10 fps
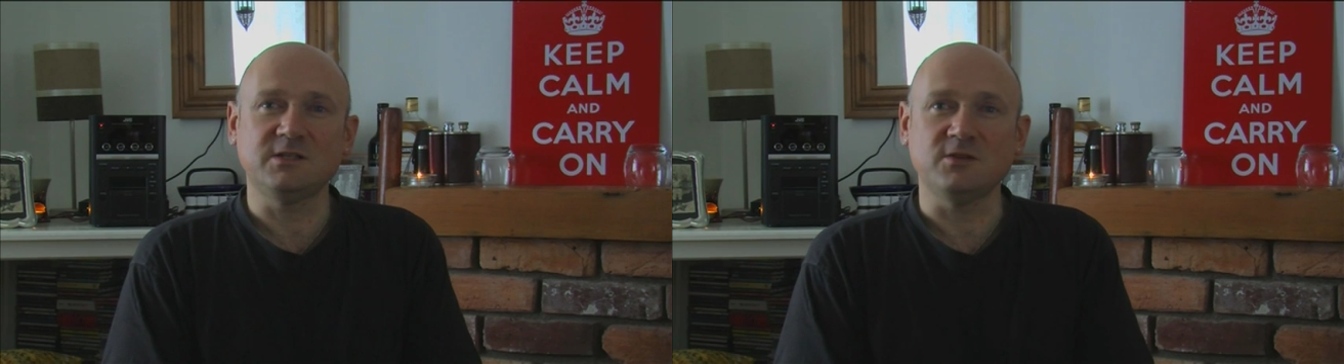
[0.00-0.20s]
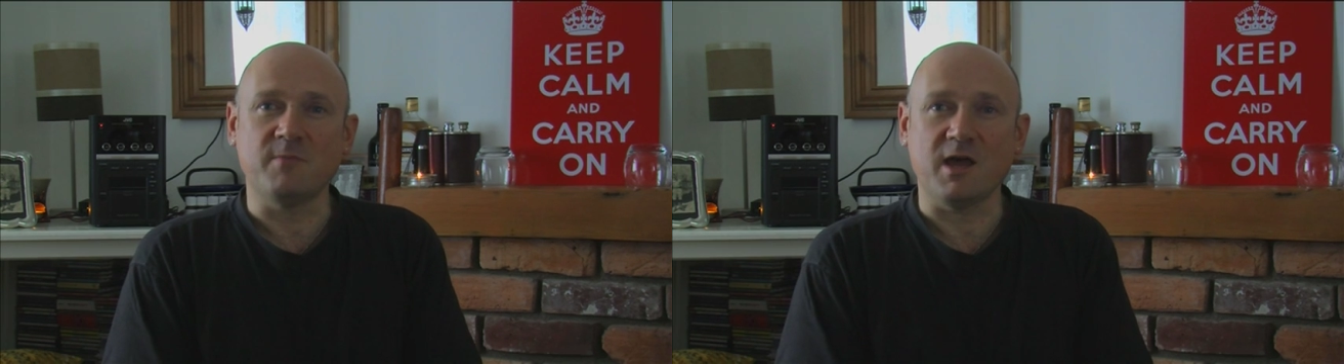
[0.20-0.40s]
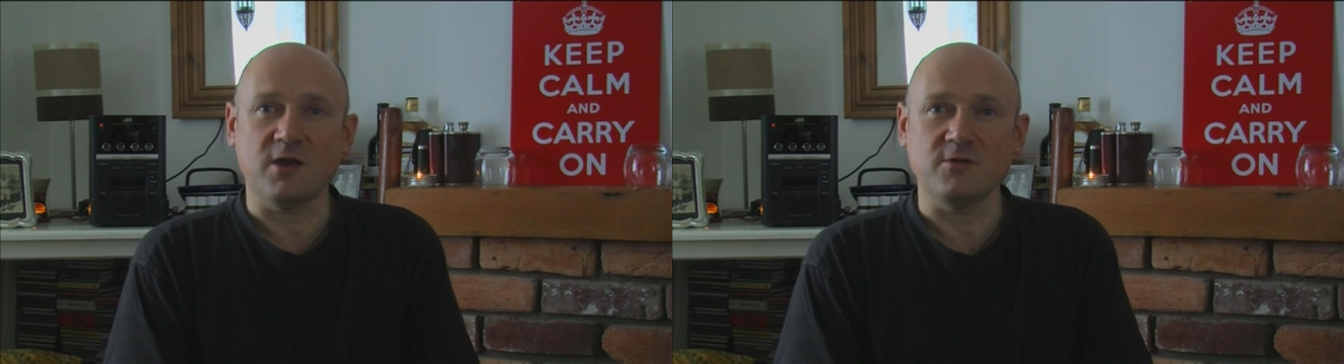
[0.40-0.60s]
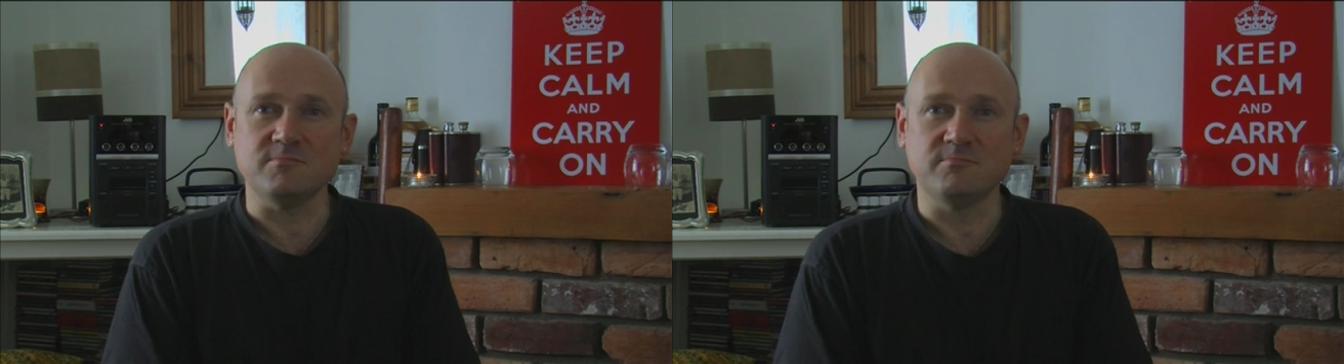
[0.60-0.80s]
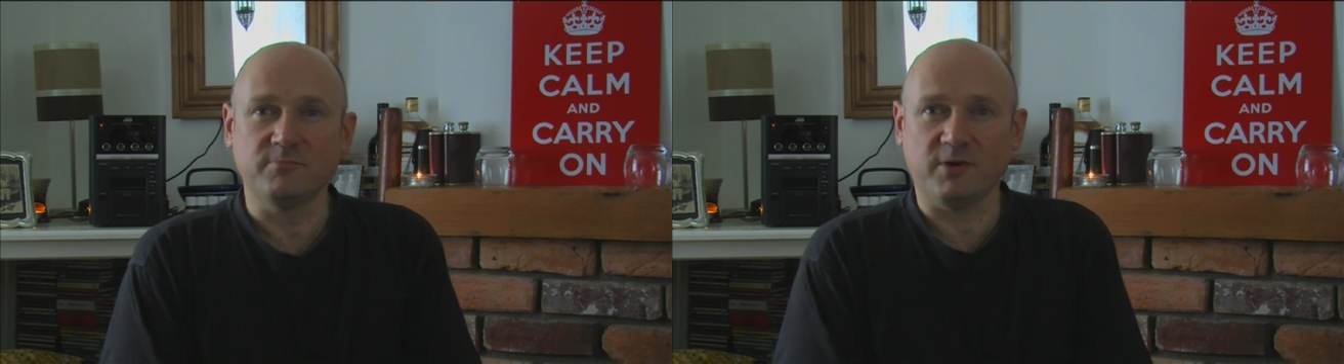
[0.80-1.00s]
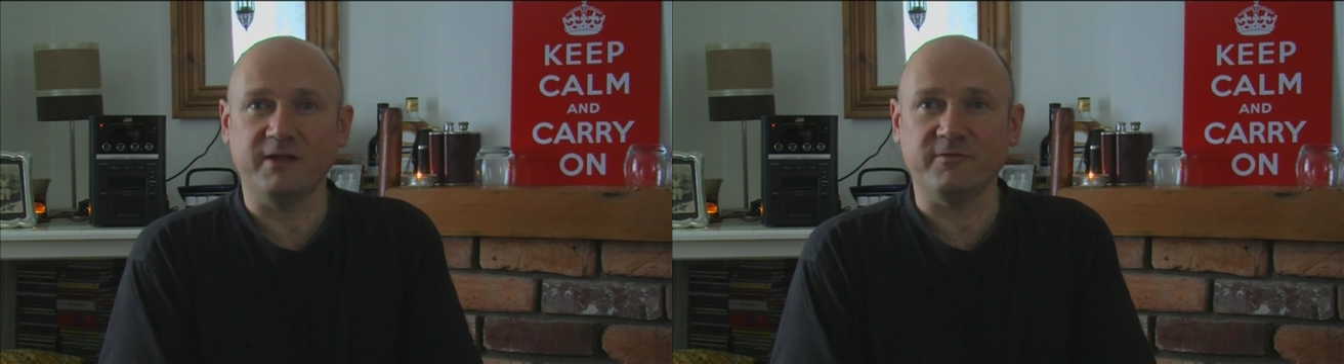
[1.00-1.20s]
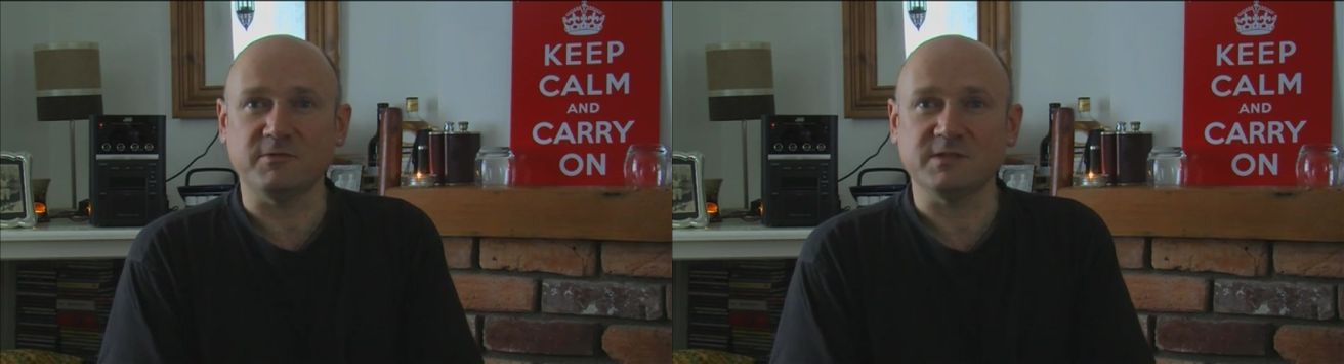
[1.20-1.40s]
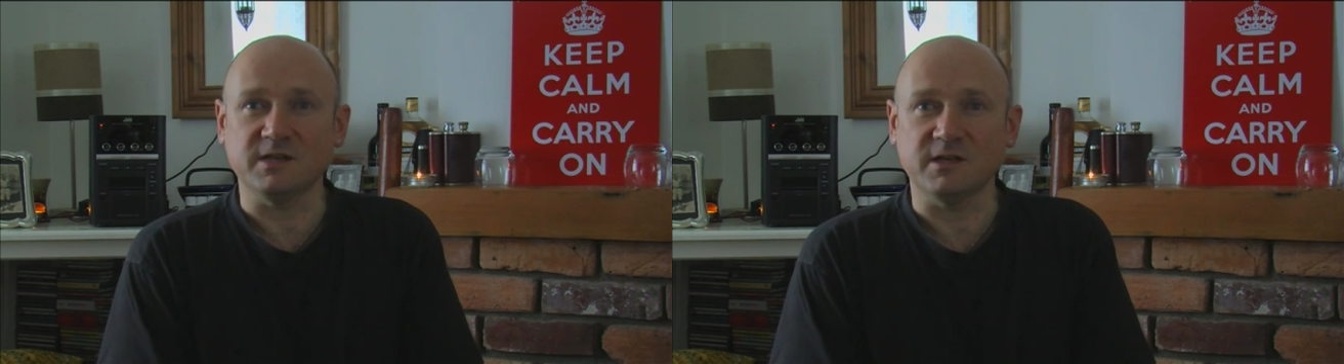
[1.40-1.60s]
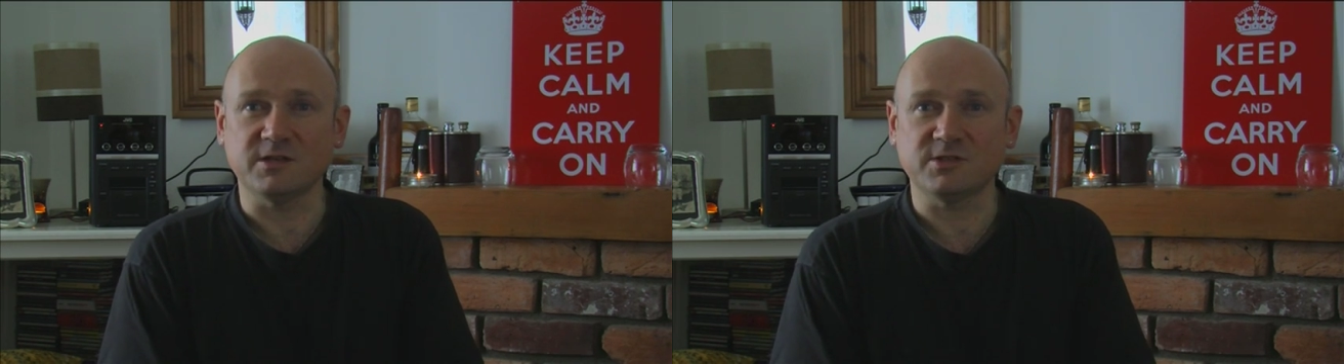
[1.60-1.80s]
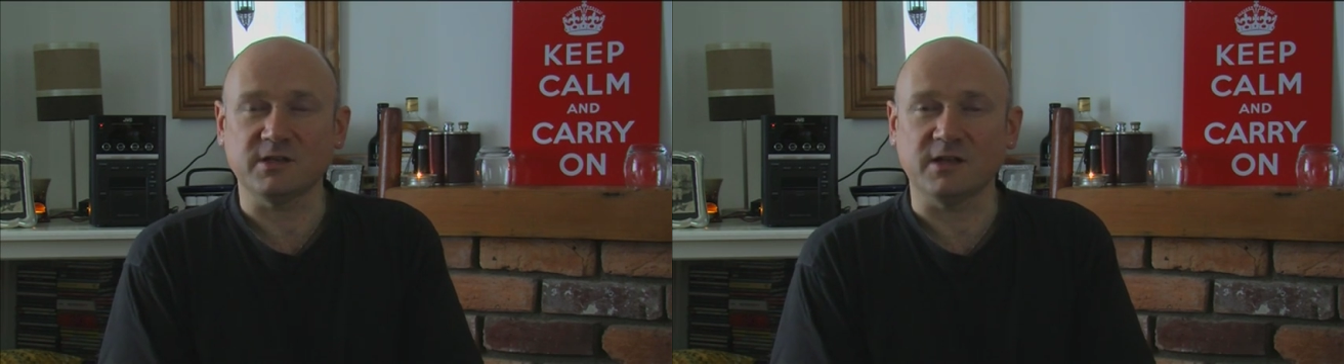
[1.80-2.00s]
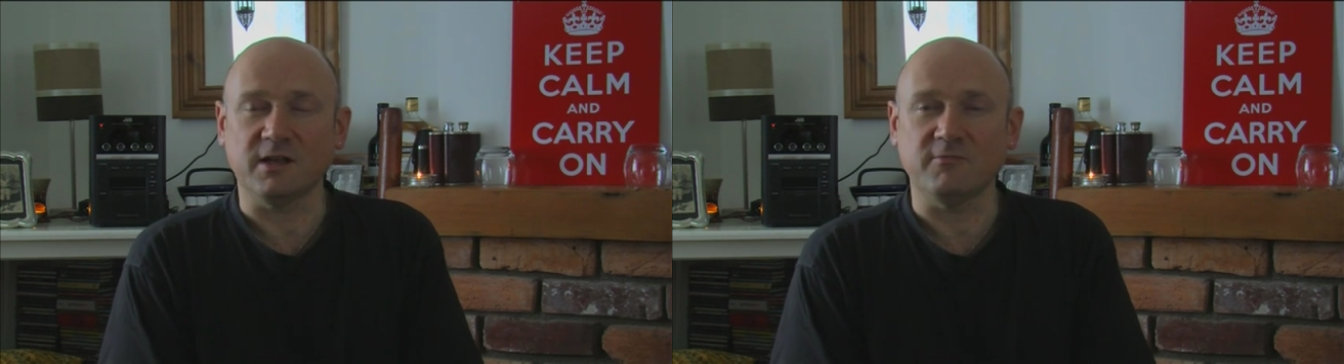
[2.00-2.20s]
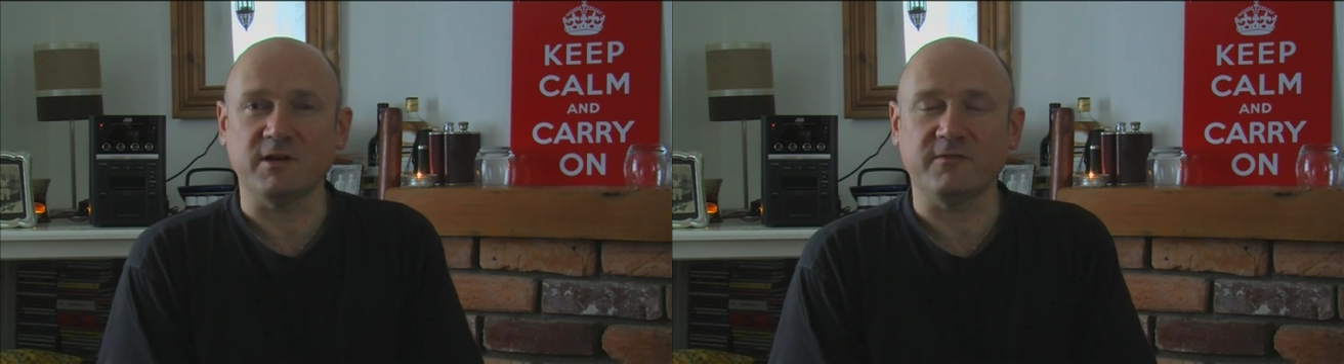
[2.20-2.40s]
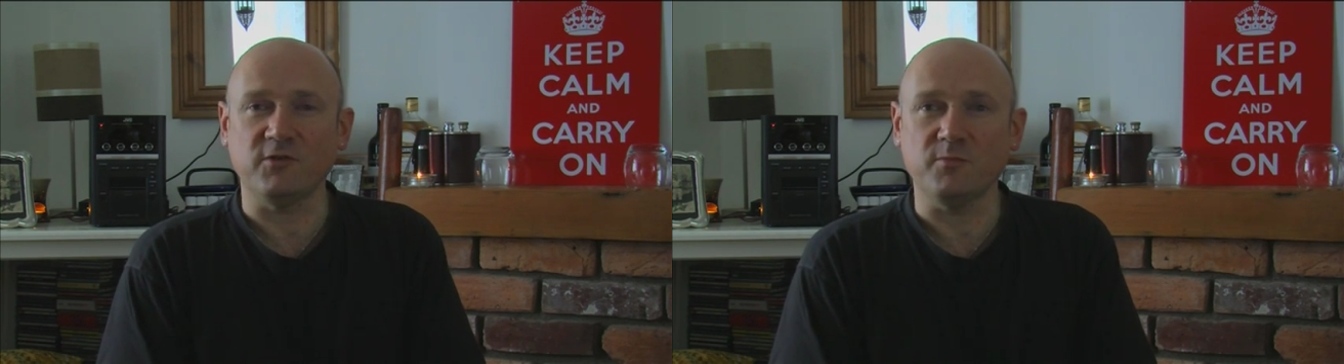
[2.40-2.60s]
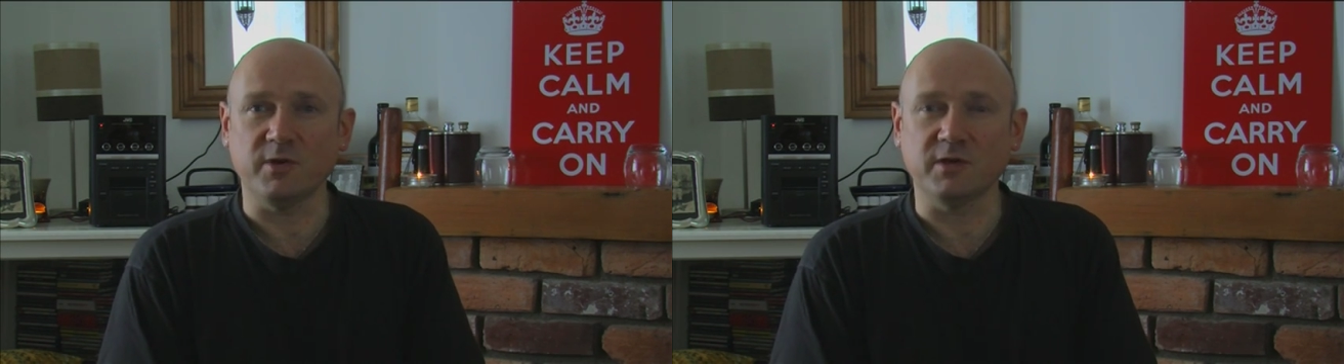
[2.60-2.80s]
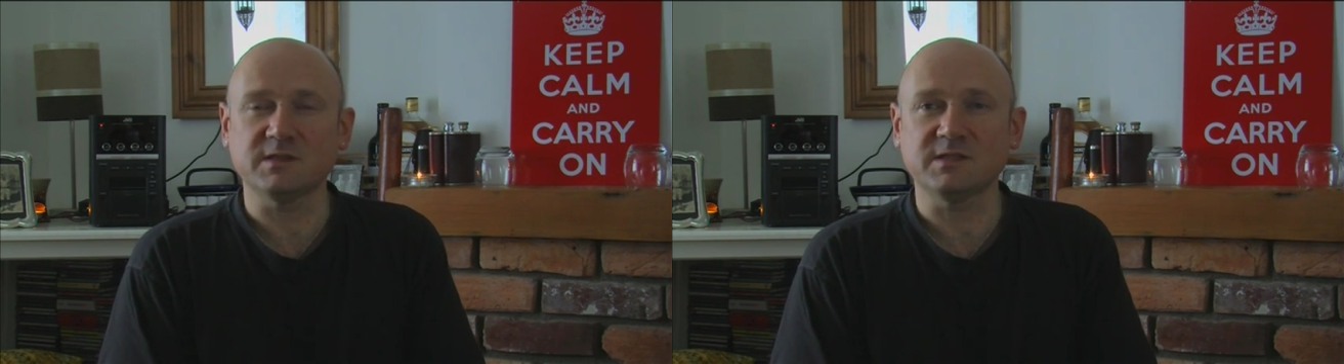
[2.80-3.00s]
doing my own private research, and I read a few books.